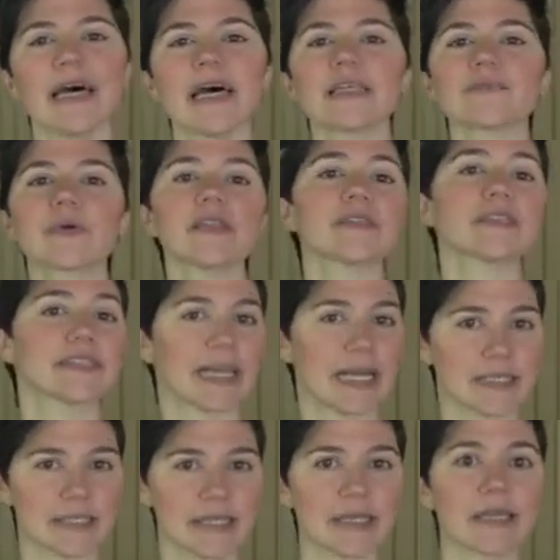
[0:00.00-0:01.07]
as well as
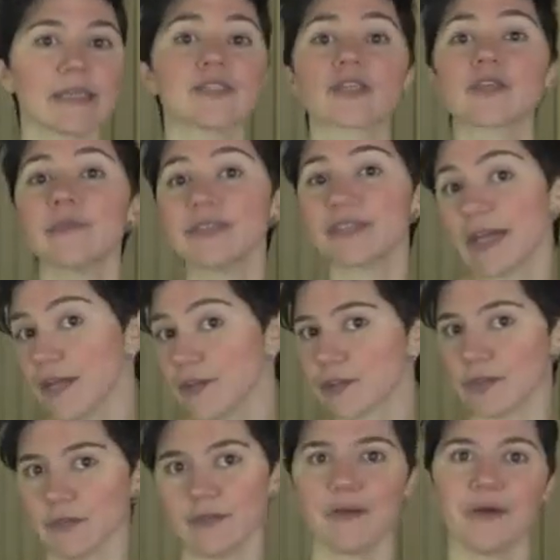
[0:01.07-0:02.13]
testing and
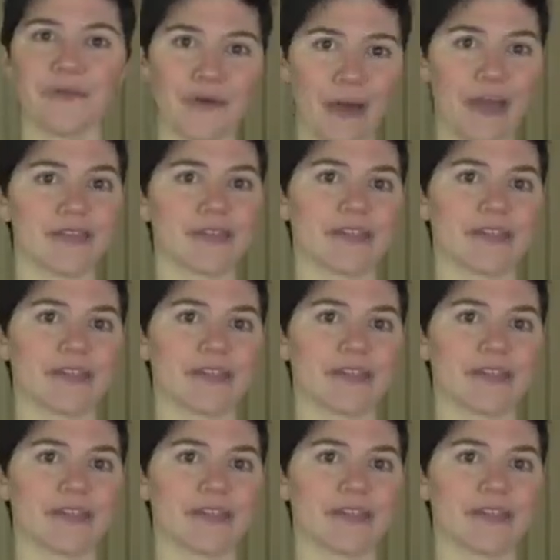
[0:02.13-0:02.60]
documentation, among other